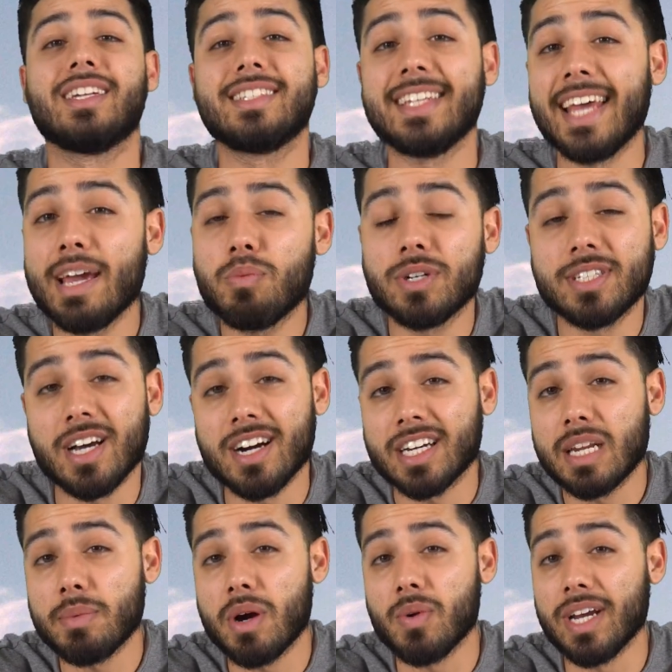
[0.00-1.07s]
Today we're
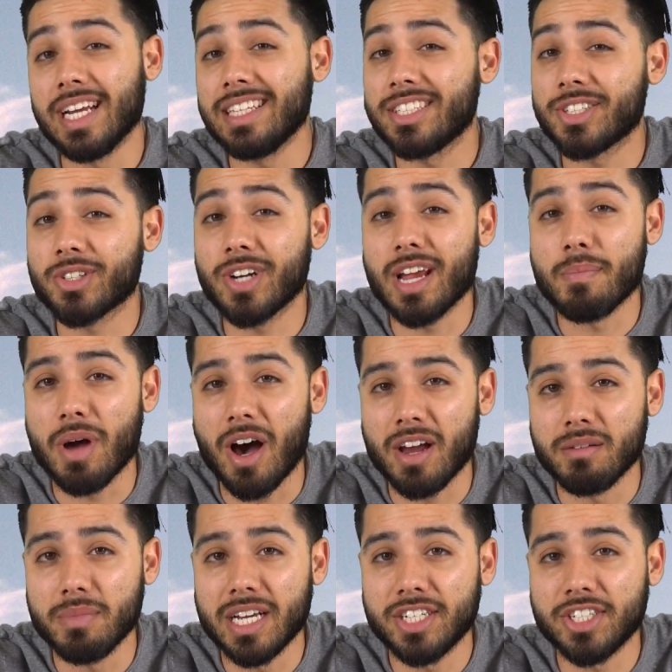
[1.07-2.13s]
talking about Instagram
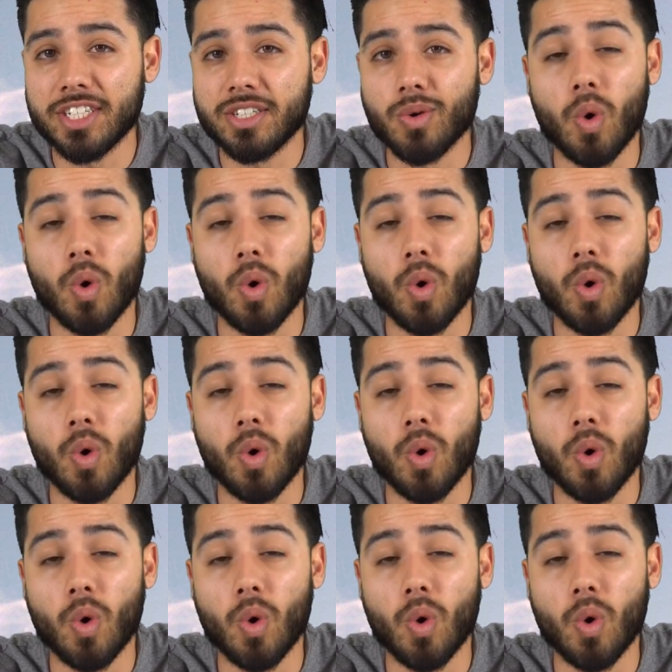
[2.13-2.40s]
automation,